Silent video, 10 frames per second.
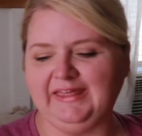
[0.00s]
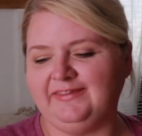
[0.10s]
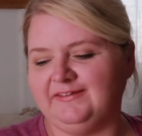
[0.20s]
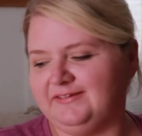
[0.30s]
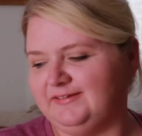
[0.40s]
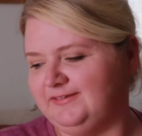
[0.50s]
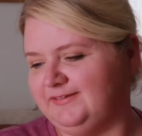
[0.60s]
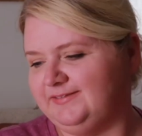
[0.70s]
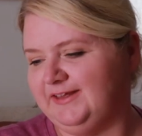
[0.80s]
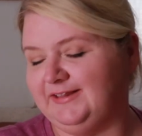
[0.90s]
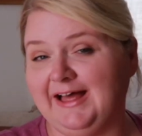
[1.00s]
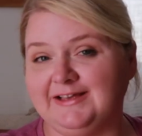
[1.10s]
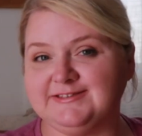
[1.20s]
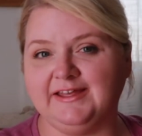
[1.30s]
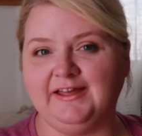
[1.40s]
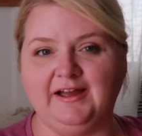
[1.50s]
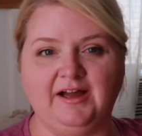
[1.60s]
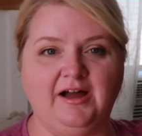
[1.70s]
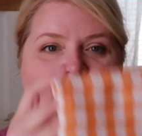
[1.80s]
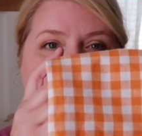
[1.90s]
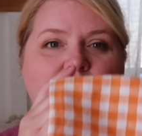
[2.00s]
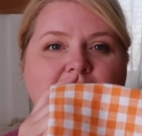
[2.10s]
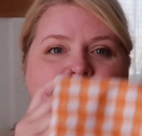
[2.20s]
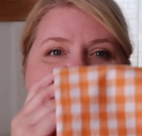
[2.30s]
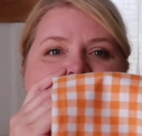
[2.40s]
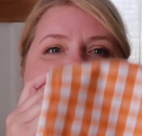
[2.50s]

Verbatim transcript: And then the, last thing I got was